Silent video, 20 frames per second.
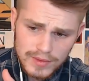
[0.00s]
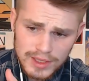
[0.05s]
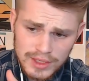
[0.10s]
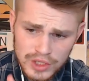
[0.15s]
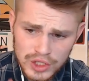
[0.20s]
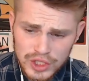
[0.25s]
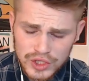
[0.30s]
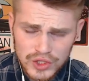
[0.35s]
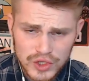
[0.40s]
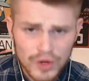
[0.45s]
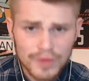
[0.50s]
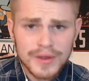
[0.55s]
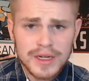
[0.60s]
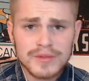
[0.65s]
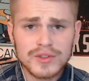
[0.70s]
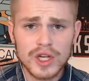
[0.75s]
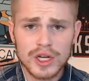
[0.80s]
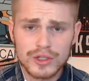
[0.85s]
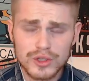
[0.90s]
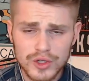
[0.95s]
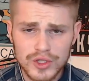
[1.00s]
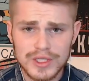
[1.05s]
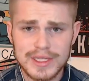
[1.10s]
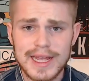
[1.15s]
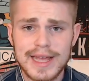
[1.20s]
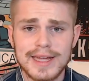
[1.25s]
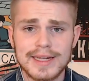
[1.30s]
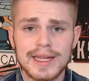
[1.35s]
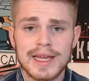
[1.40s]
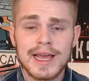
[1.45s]
conservatives
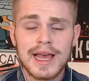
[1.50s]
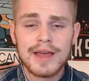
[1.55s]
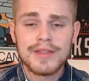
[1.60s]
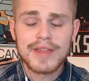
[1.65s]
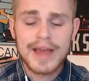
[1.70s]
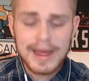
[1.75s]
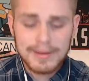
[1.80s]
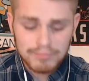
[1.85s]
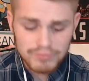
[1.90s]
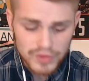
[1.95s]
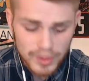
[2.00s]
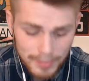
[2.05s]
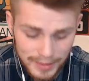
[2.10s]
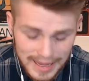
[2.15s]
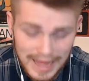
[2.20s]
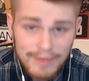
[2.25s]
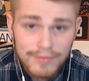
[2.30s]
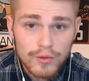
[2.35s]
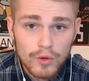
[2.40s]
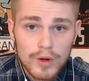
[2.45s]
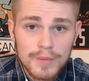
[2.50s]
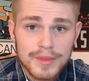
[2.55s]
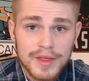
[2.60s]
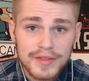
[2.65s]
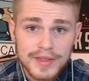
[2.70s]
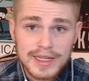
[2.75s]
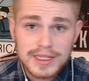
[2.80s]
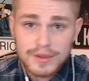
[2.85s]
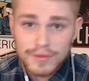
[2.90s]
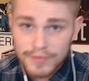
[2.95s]
understand that the platform that
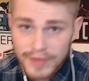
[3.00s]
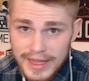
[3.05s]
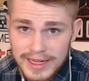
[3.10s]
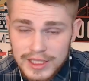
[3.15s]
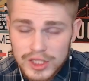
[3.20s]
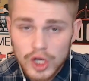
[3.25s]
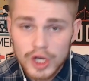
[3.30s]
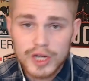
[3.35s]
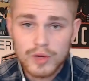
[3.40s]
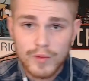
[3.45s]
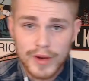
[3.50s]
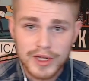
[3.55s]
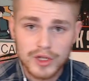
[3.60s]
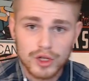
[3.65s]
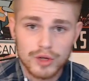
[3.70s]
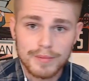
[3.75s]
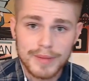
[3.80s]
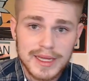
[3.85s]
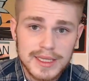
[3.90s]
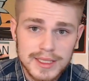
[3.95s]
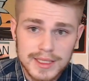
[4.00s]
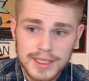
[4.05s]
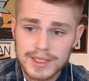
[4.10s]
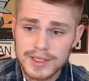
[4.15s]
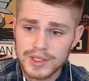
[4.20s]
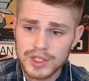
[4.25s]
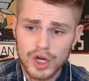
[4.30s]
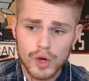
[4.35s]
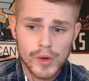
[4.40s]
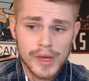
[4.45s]
they defend on a regular
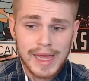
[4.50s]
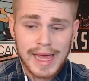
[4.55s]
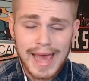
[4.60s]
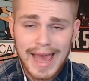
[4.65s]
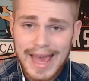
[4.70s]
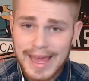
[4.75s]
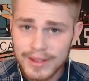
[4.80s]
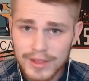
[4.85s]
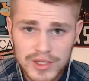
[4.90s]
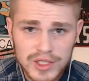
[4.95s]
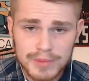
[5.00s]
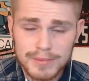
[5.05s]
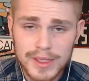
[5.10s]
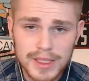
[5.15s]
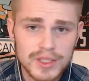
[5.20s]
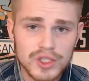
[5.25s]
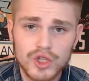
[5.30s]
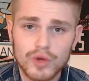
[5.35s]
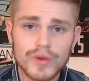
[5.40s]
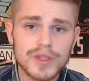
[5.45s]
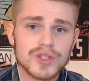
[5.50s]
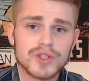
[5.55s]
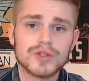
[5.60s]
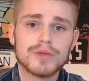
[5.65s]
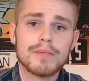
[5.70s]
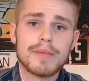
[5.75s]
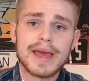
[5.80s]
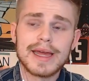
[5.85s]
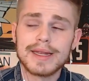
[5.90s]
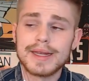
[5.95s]
basis, you know, endless
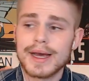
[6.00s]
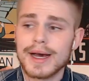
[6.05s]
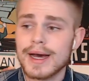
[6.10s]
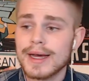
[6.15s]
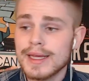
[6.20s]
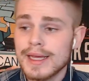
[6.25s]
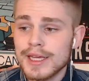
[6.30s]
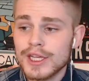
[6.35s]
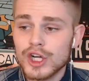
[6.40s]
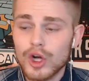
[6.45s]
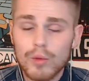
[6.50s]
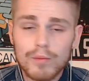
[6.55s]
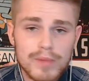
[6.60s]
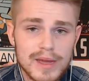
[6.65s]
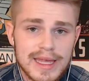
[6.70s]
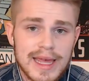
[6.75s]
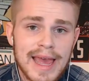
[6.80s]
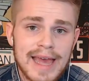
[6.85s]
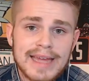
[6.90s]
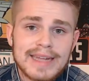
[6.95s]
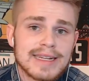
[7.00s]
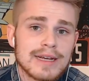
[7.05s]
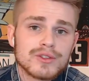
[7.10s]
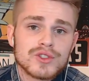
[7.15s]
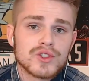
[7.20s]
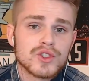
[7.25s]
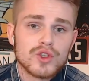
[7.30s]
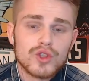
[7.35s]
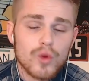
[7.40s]
militarism and, uh, you know, handouts to the